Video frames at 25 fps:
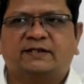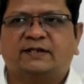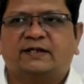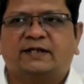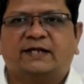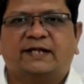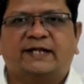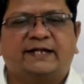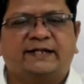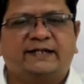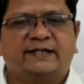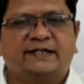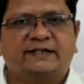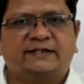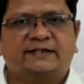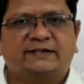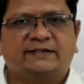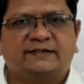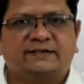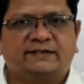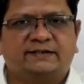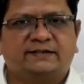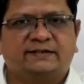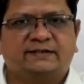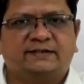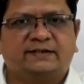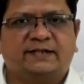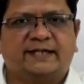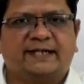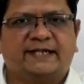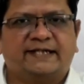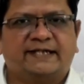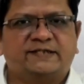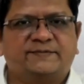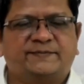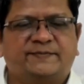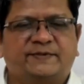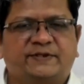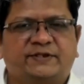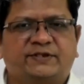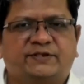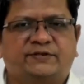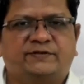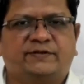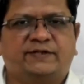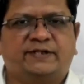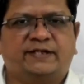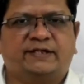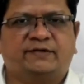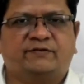edit as per your
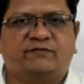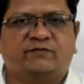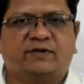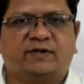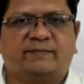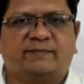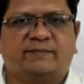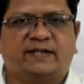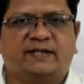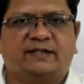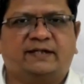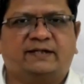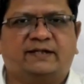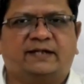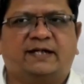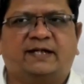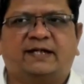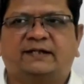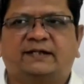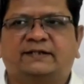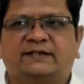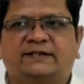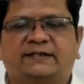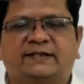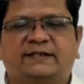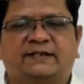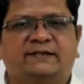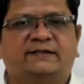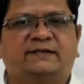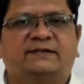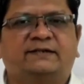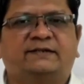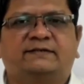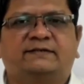requirement, and then